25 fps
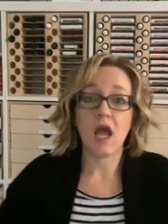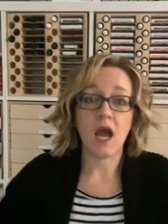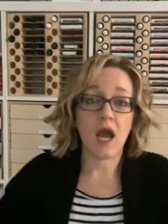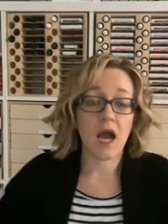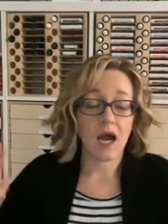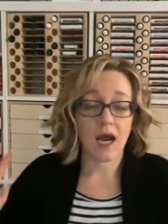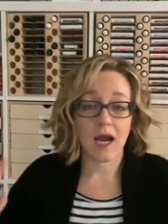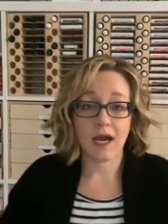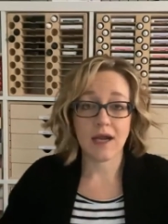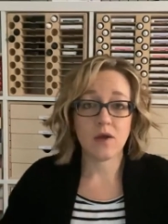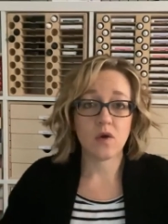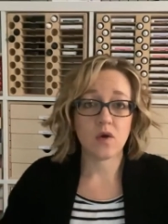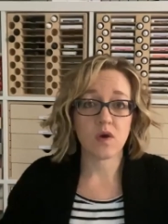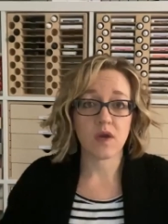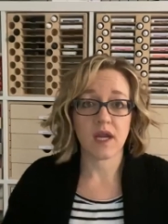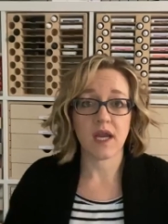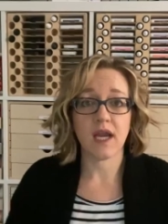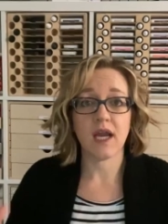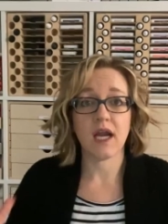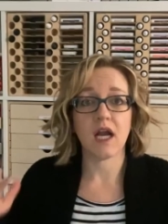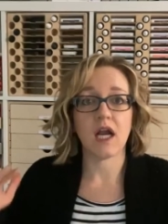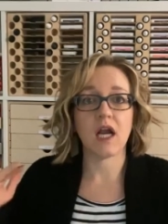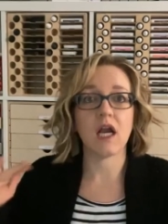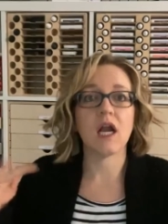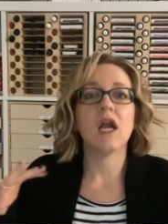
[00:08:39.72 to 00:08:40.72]
I don't
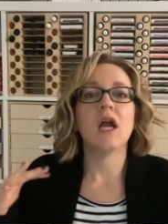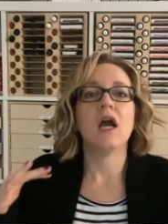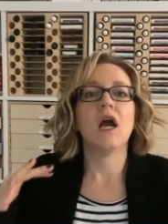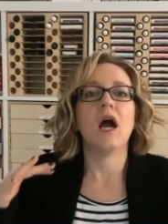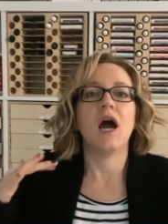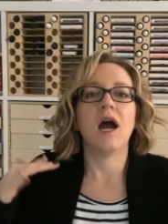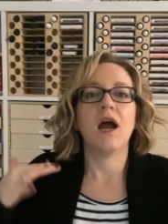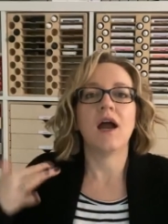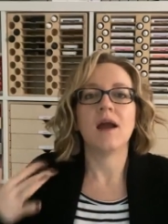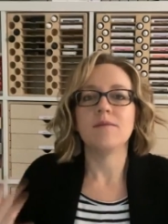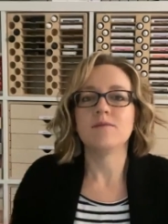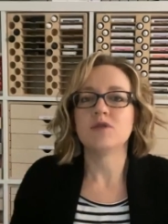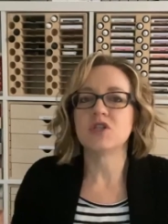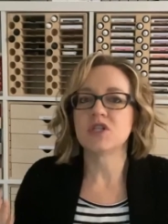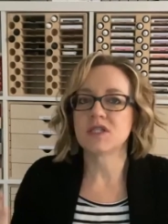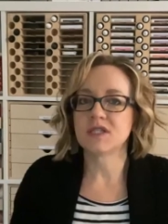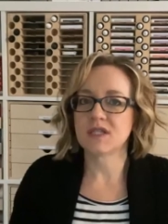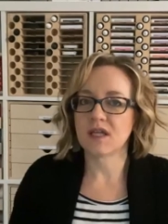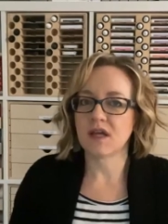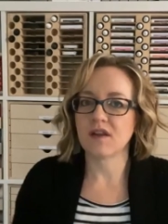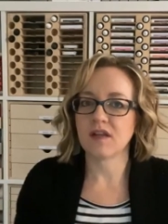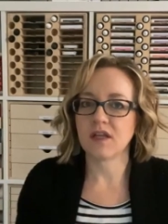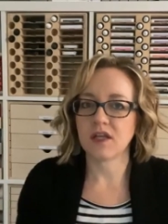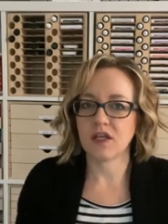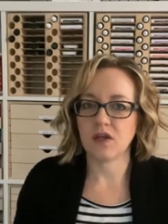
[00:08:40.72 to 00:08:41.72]
care. I'm just
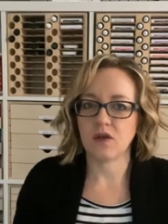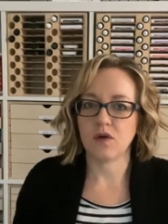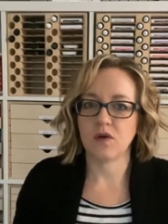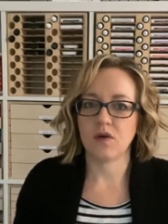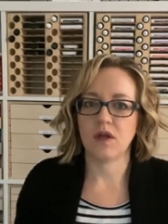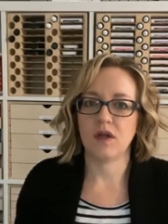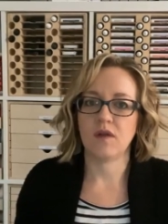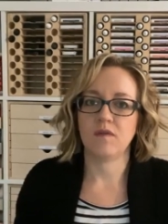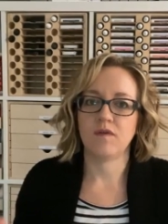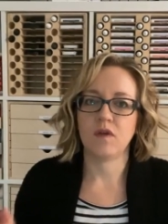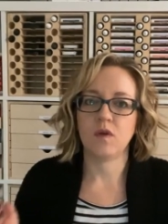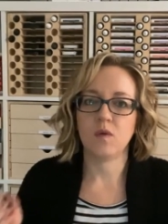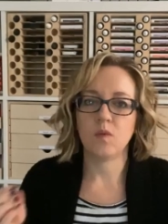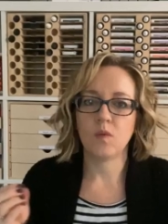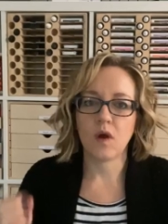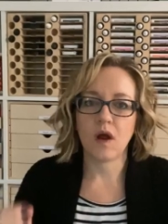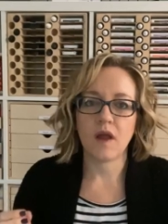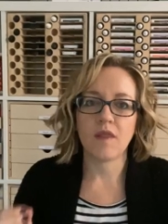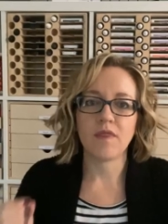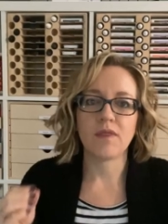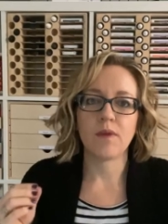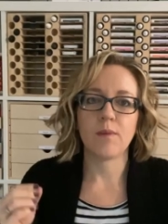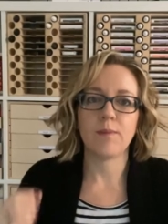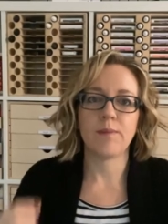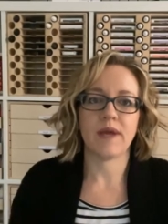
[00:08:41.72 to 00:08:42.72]
telling you, if you
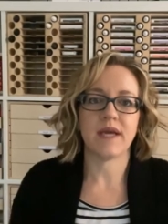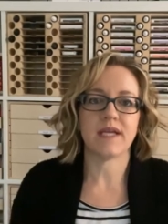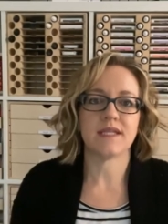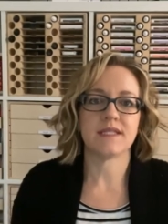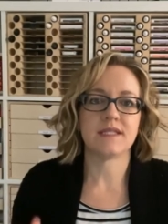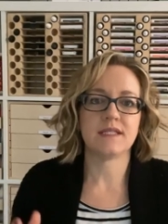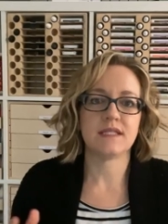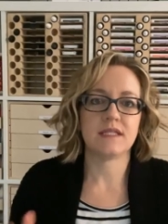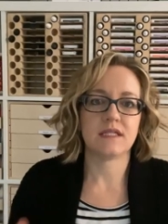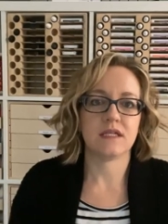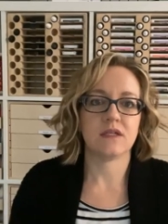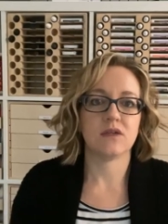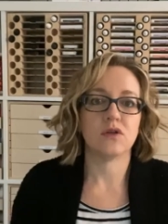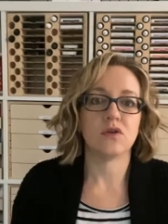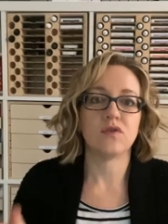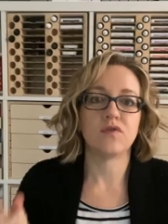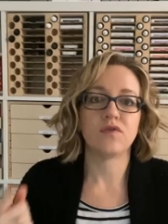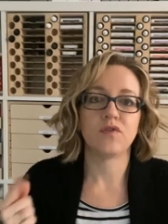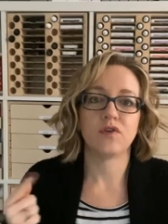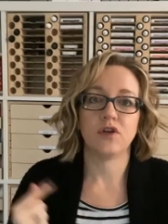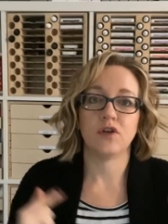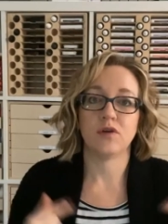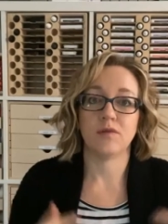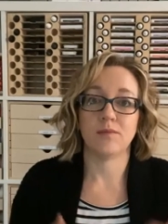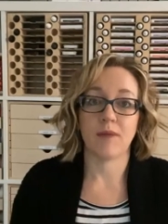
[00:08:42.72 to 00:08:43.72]
want the best deal for
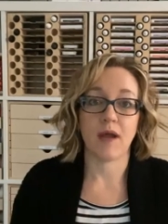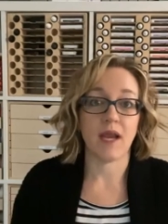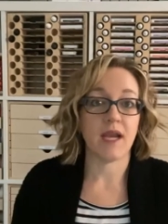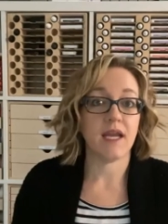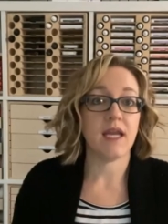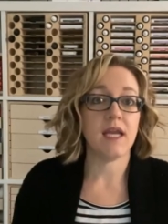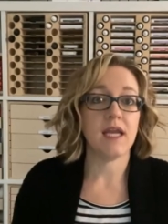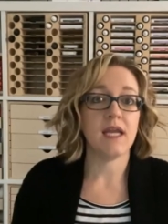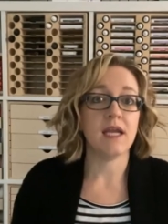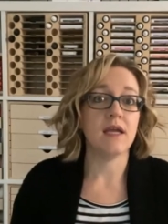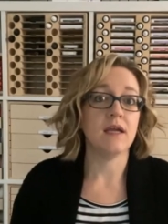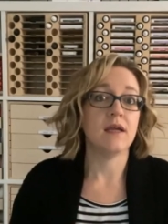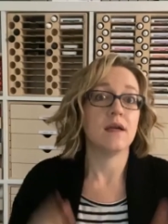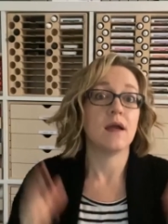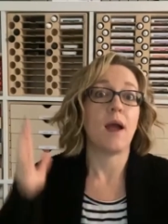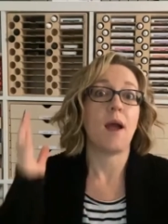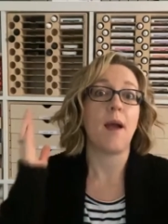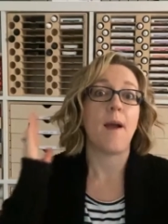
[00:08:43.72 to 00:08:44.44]
your money,